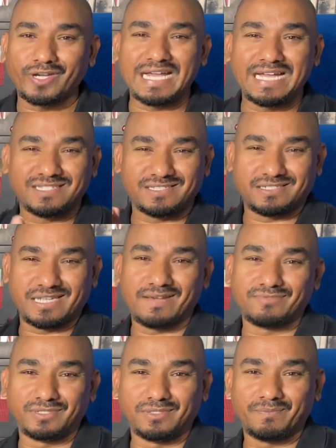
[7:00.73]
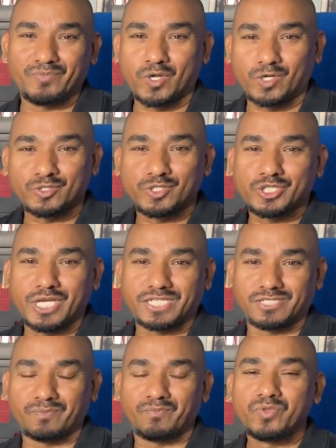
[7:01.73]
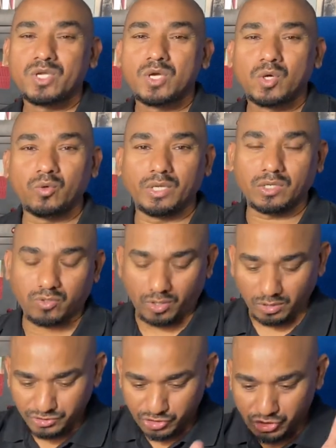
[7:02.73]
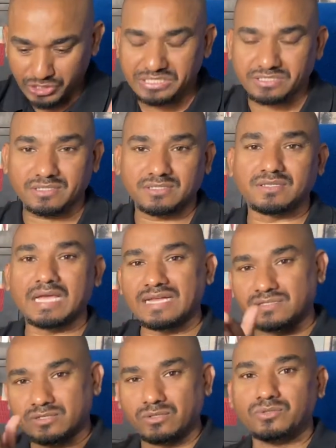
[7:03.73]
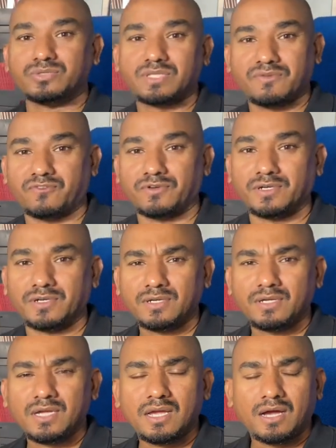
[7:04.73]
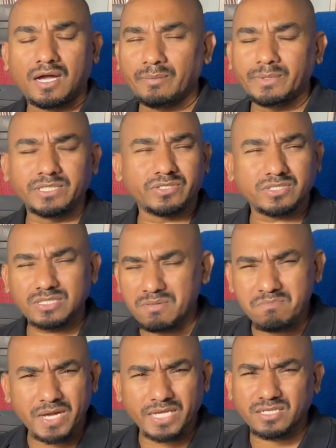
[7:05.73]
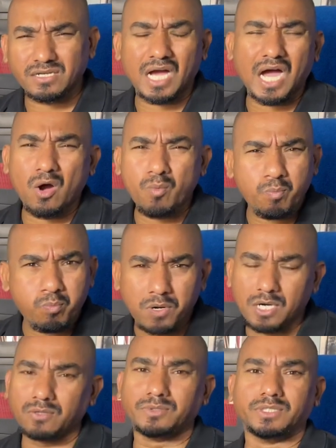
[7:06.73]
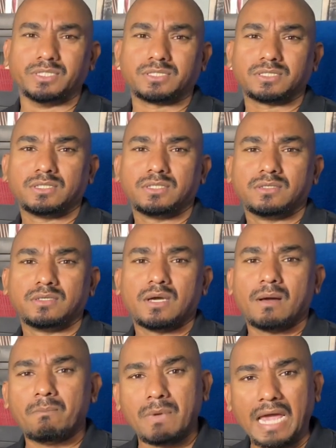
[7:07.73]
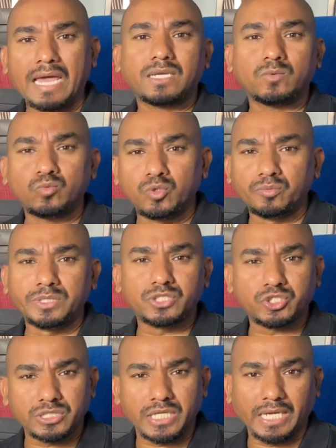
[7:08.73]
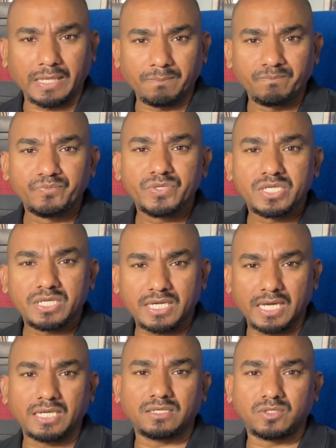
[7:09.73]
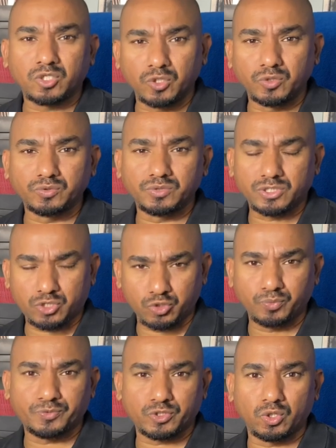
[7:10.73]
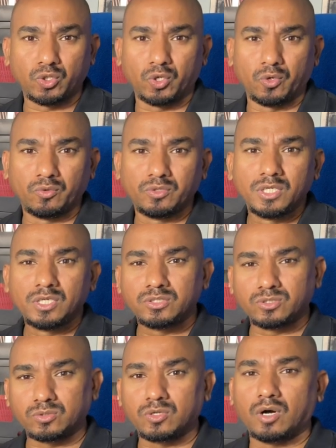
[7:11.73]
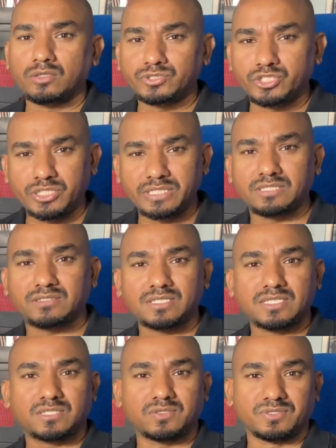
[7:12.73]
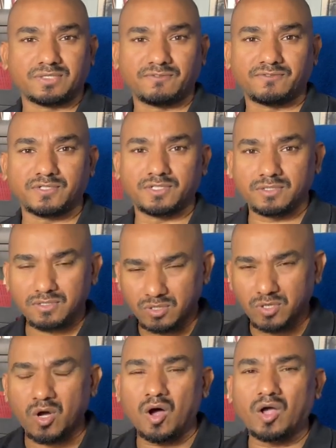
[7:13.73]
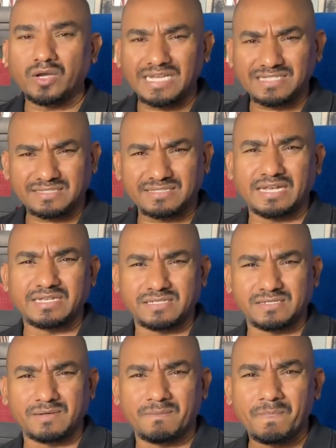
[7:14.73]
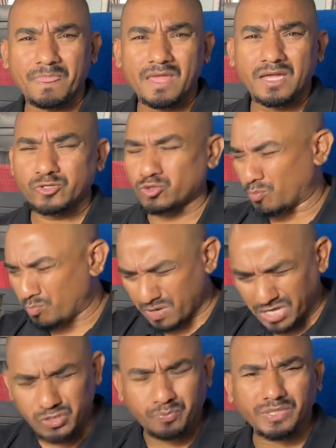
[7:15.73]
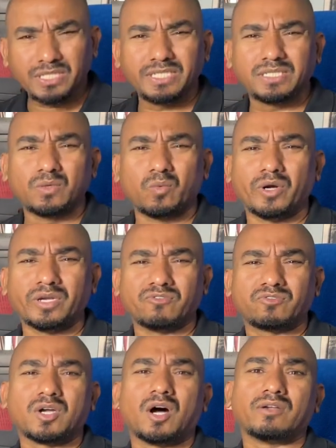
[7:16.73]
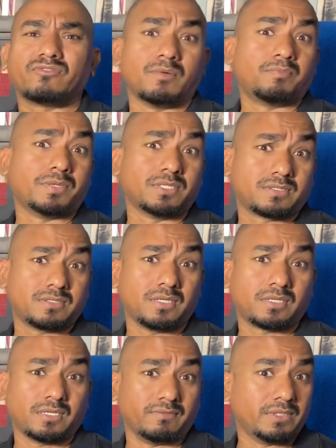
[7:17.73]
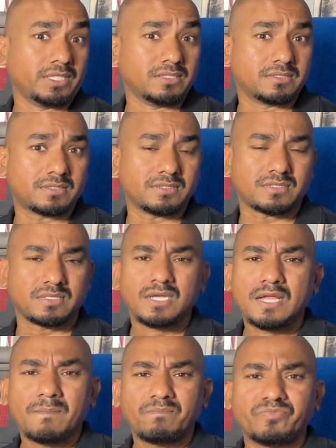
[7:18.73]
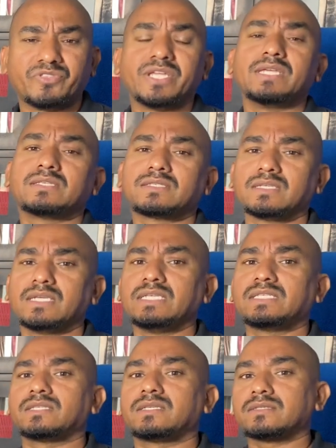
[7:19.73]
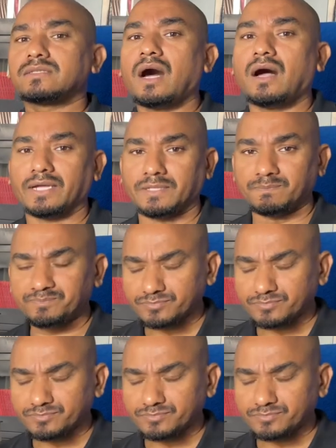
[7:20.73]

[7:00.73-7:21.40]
as devil or Satan, who will call Jesus as Lucifer. I mean, just imagine how pervert man and woman today can go stoop so low to call Jesus as Lucifer, God as Satan, to manipulate the word of God for personal conveniences. This is a sign